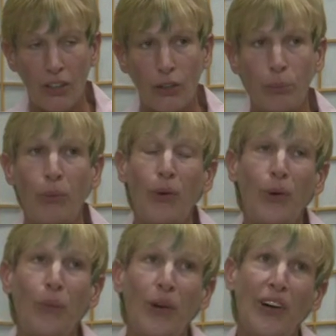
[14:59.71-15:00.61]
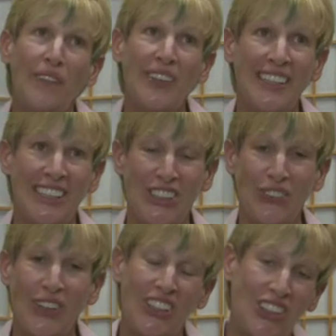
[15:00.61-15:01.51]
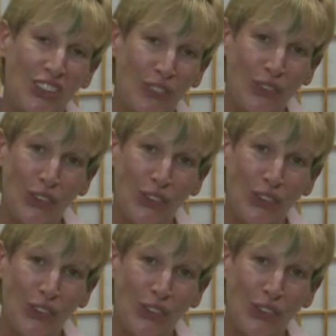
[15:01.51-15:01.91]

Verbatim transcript: You're more aware of the situation you've